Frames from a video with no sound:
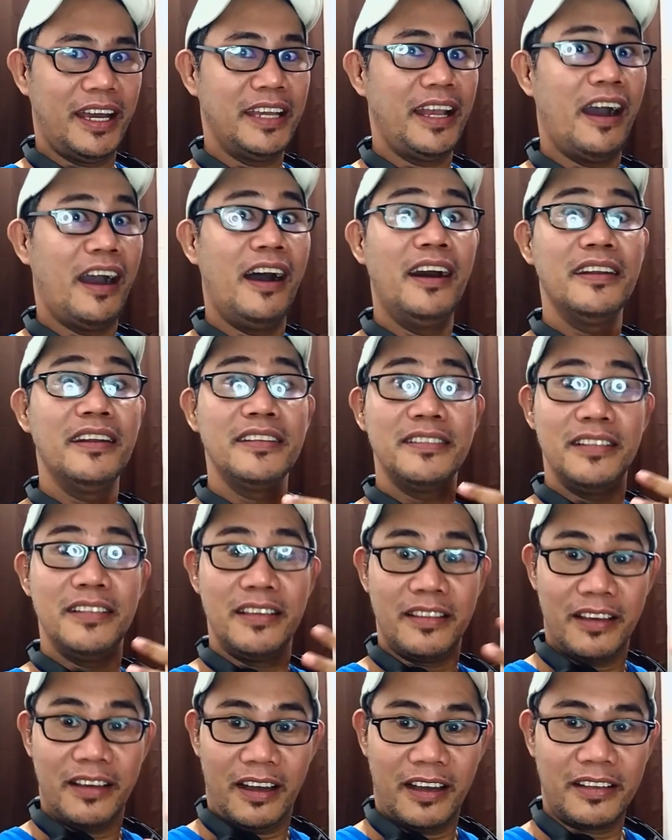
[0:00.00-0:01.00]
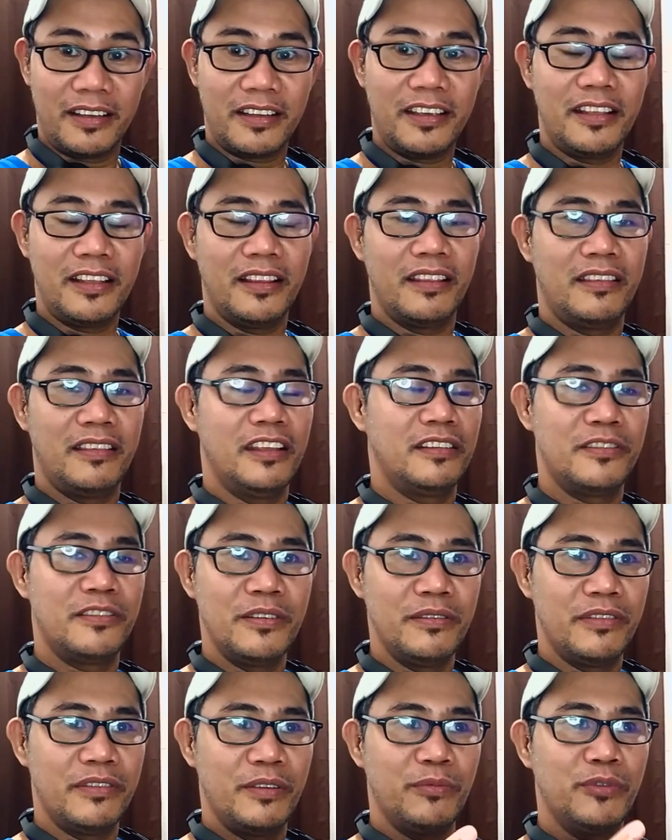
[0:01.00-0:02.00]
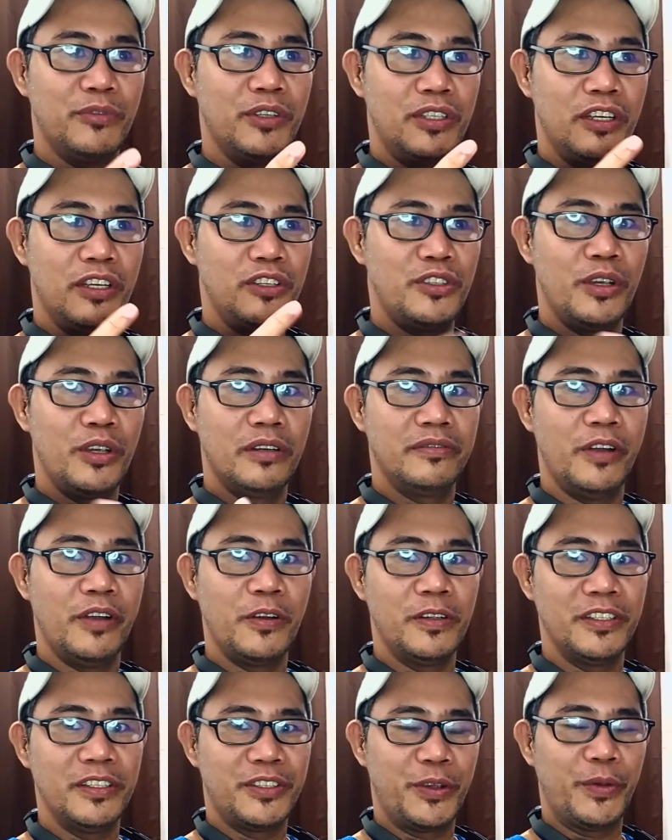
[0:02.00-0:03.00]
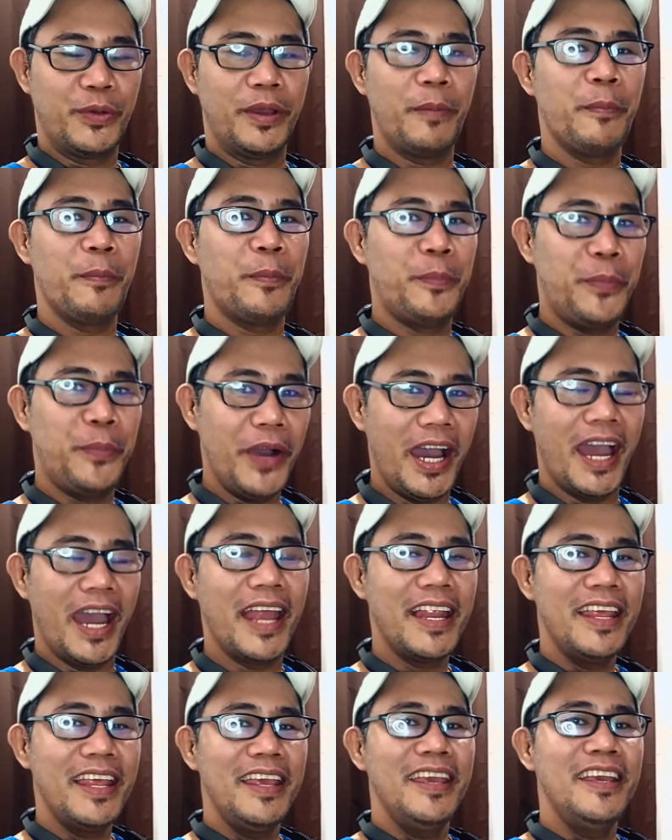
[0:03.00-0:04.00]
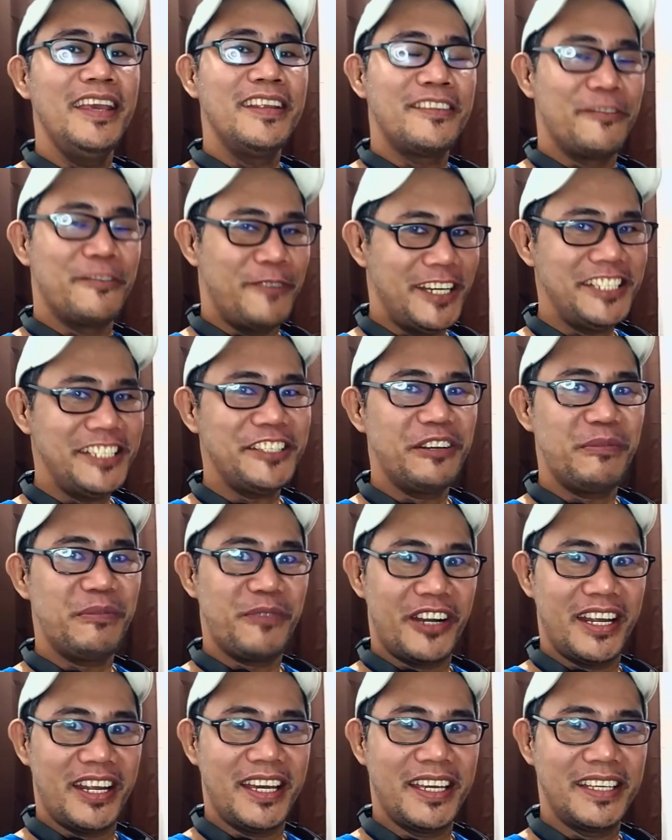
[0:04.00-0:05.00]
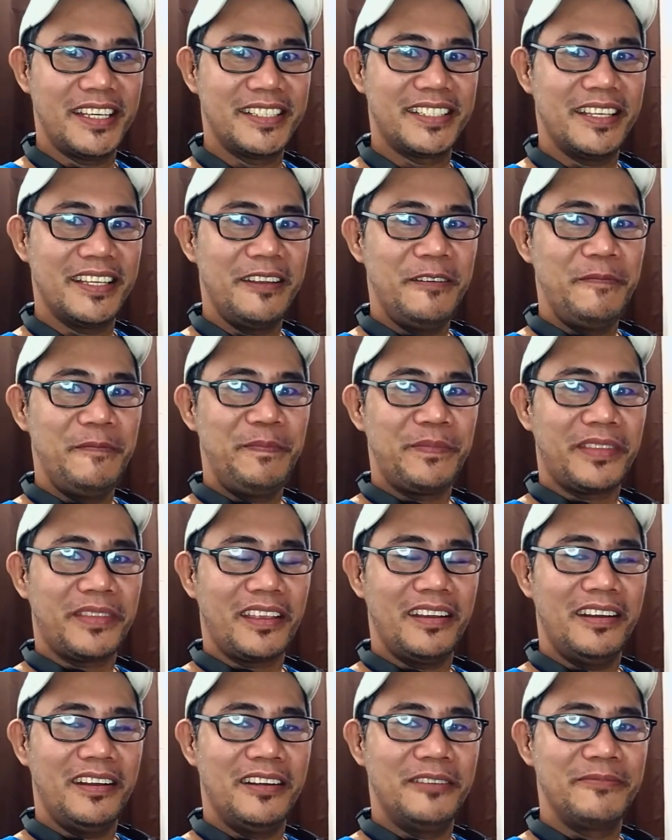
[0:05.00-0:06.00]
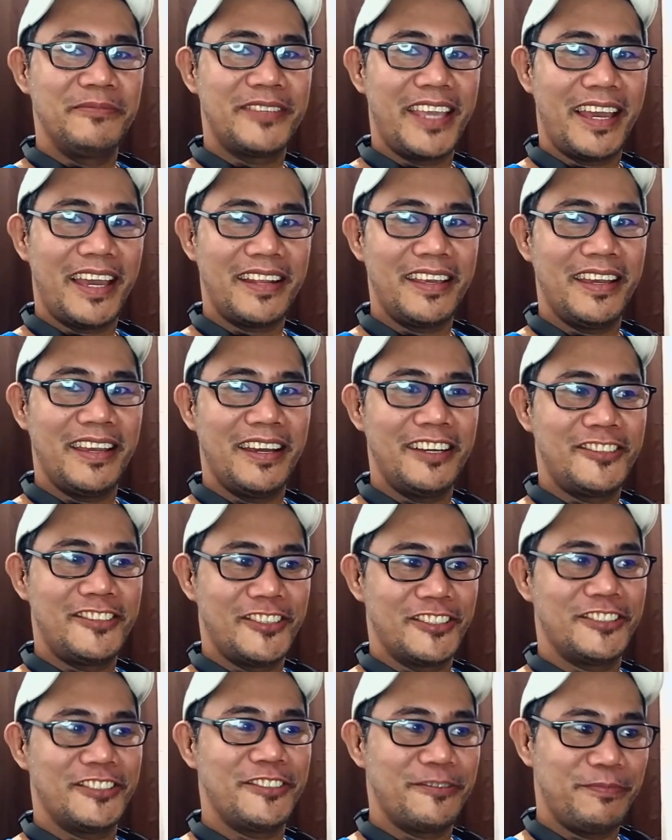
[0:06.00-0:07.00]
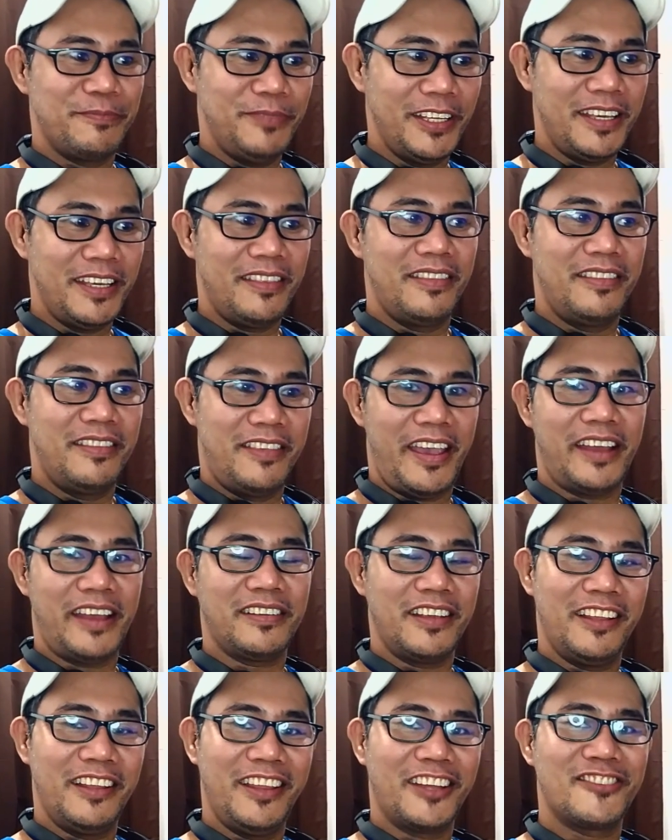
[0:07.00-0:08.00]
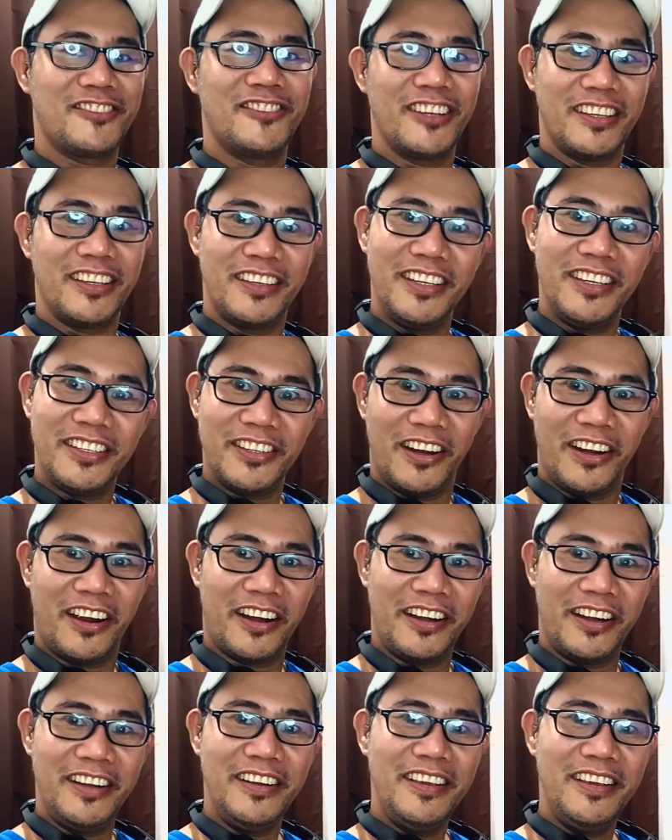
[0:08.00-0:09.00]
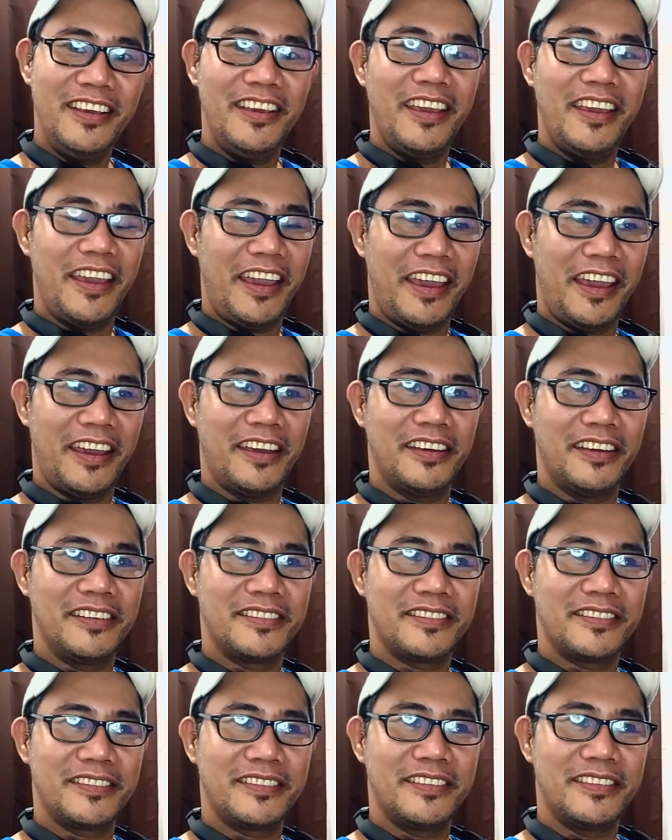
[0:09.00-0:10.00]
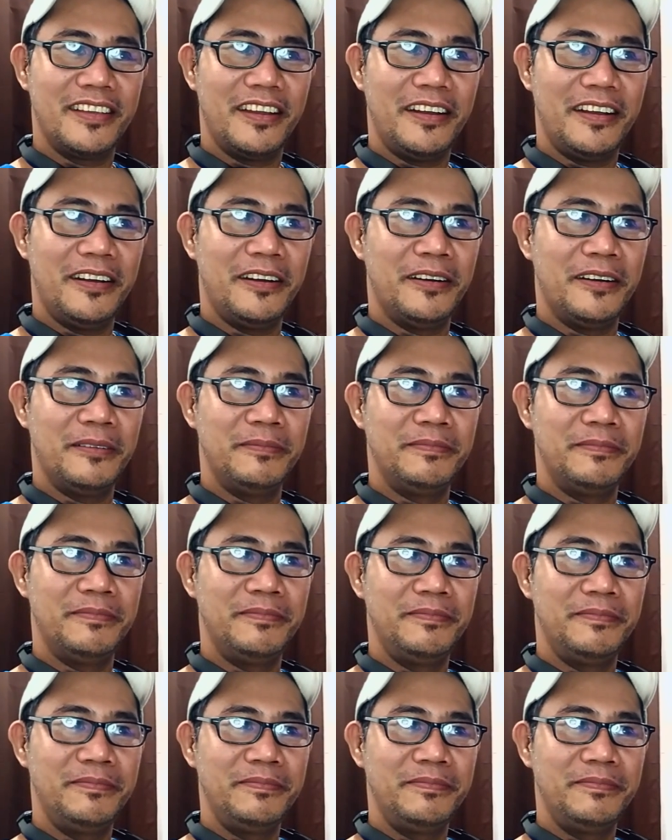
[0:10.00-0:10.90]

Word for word: I honestly thought the two of them would do a vocal duet, but to my surprise, um, just played that electric guitar as um,